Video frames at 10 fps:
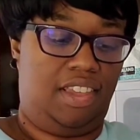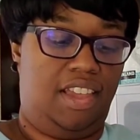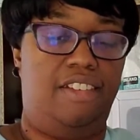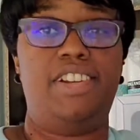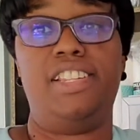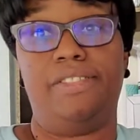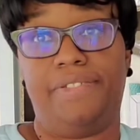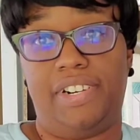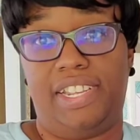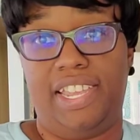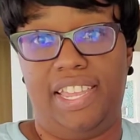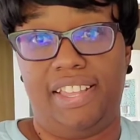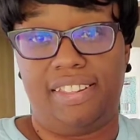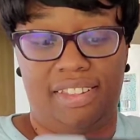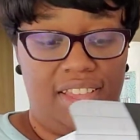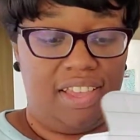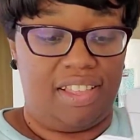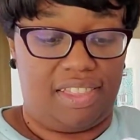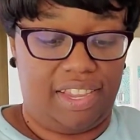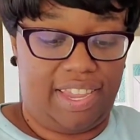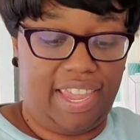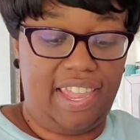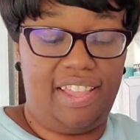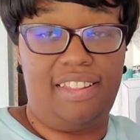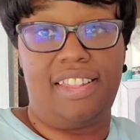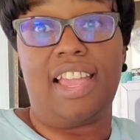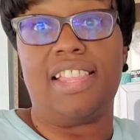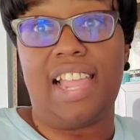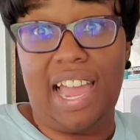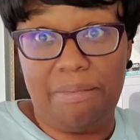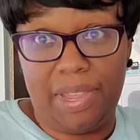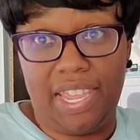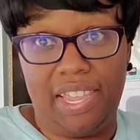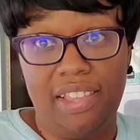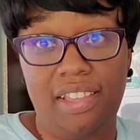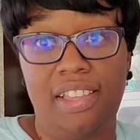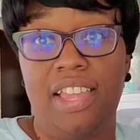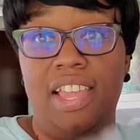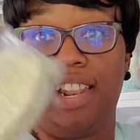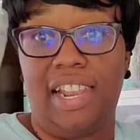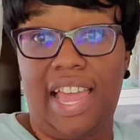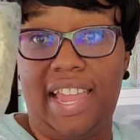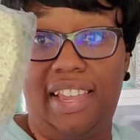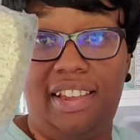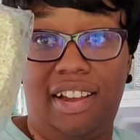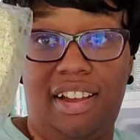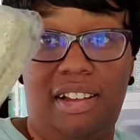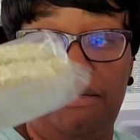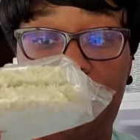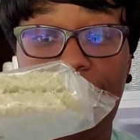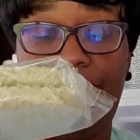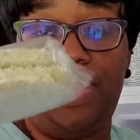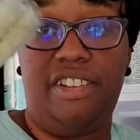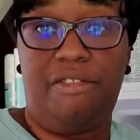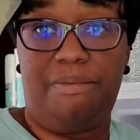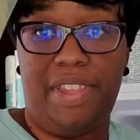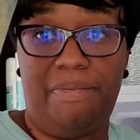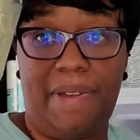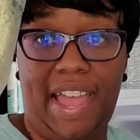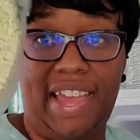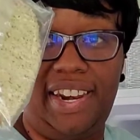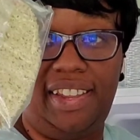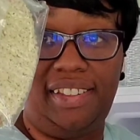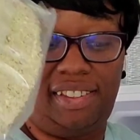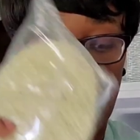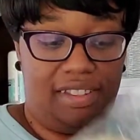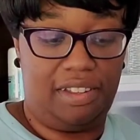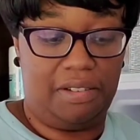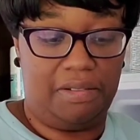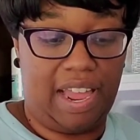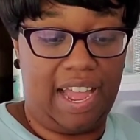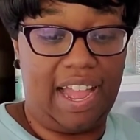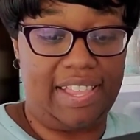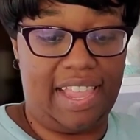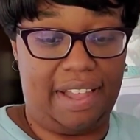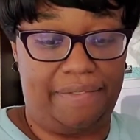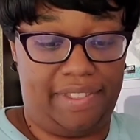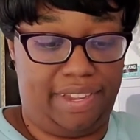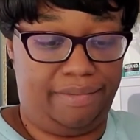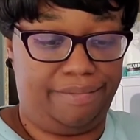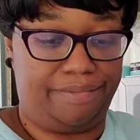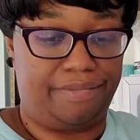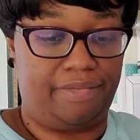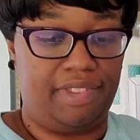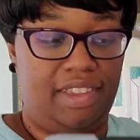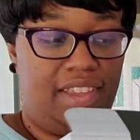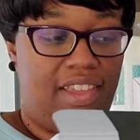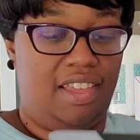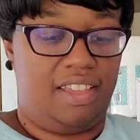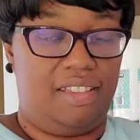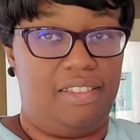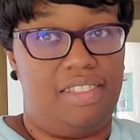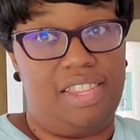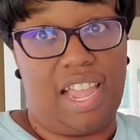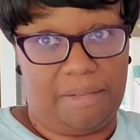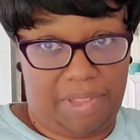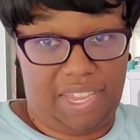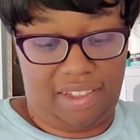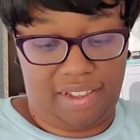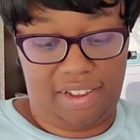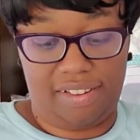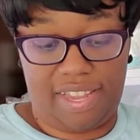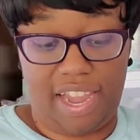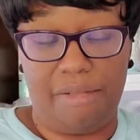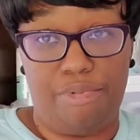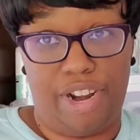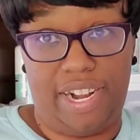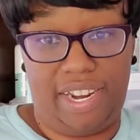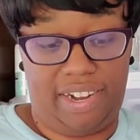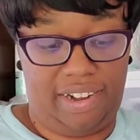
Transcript: Oh, these are for the kids. The kids, not me, like um, the veal beef patties. So I got that for them. Not me, because they are breaded.